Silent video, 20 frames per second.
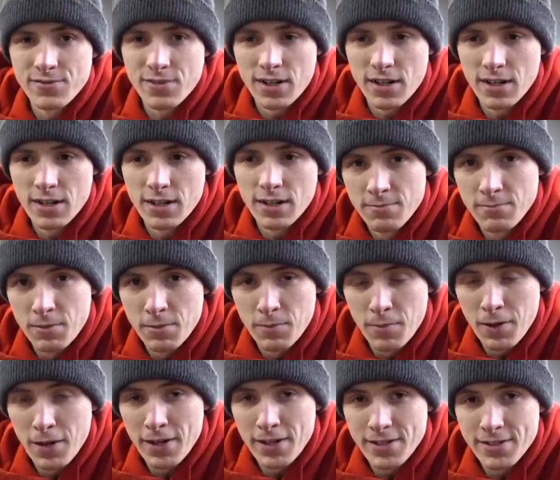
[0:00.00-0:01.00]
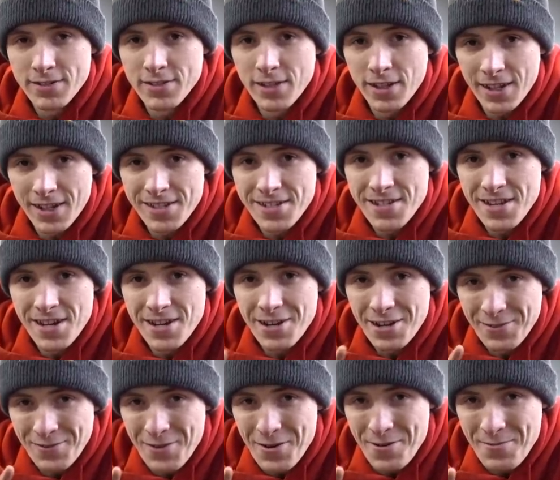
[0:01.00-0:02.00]
fun, but brakes, like I said,
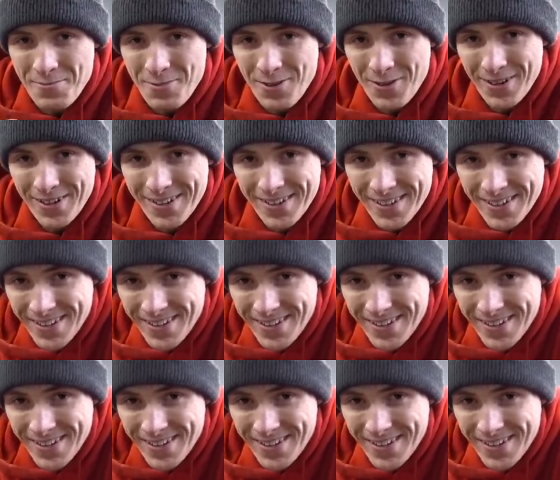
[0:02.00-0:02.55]
are very important.